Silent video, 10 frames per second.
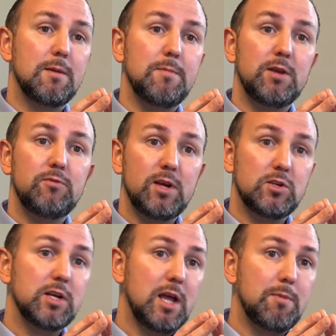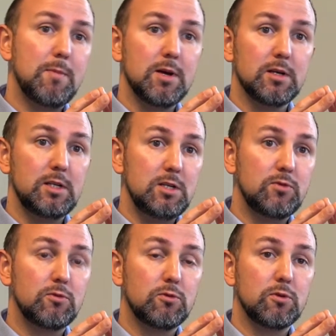manufacturing capabilities
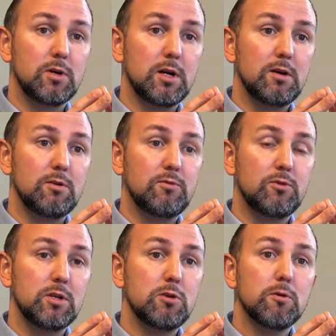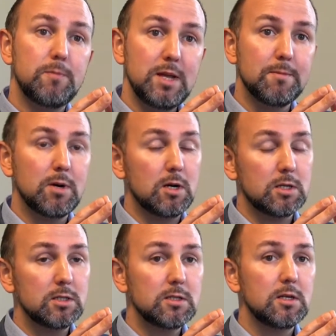for the European
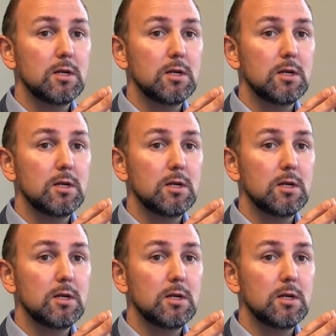market.